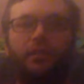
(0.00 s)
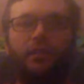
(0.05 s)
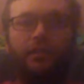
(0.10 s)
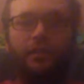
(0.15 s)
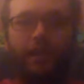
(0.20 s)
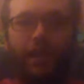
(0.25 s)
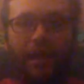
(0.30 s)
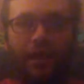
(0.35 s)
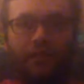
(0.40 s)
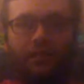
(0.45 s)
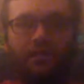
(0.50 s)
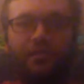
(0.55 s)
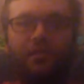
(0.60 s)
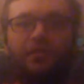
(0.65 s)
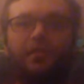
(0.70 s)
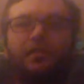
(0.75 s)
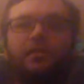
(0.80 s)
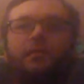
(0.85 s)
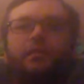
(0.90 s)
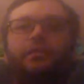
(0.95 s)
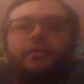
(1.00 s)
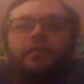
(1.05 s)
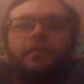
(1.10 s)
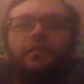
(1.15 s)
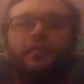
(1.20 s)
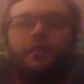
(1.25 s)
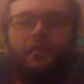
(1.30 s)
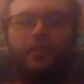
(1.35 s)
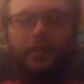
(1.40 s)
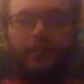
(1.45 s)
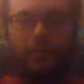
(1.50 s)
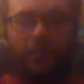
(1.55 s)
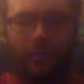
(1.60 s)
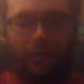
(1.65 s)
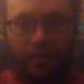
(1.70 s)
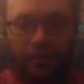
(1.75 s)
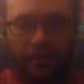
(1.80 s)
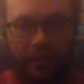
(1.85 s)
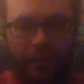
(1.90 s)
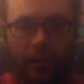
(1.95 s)
Yes,
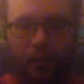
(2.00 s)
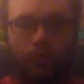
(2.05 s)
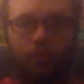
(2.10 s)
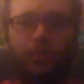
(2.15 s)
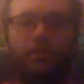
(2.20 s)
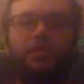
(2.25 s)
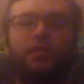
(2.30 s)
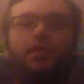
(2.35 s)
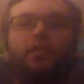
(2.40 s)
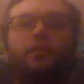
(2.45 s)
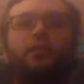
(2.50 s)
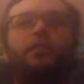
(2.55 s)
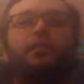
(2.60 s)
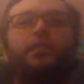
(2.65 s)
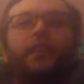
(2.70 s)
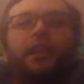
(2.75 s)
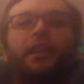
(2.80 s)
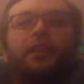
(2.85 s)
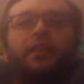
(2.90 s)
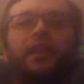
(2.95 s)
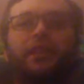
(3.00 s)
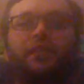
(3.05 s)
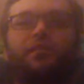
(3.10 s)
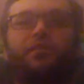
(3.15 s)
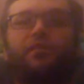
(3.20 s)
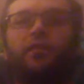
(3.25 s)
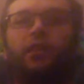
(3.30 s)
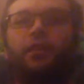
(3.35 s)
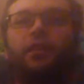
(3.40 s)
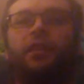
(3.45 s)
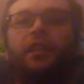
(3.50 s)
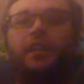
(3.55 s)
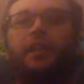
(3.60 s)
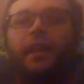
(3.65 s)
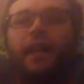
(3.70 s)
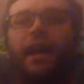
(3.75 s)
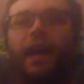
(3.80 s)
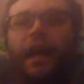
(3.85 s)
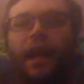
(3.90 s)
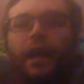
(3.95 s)
there was a girl there that started
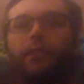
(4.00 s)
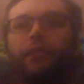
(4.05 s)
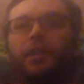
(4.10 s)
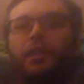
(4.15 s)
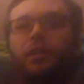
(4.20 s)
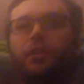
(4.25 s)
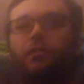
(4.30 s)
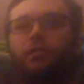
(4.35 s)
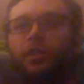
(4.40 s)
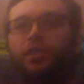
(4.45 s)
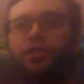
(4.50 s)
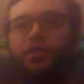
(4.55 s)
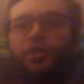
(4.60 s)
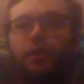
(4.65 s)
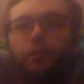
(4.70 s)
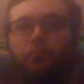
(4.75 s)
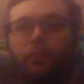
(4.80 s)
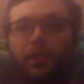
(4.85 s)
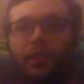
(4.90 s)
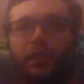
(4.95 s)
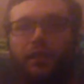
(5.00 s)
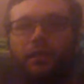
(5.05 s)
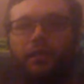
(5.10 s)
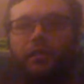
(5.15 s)
having a crush on me.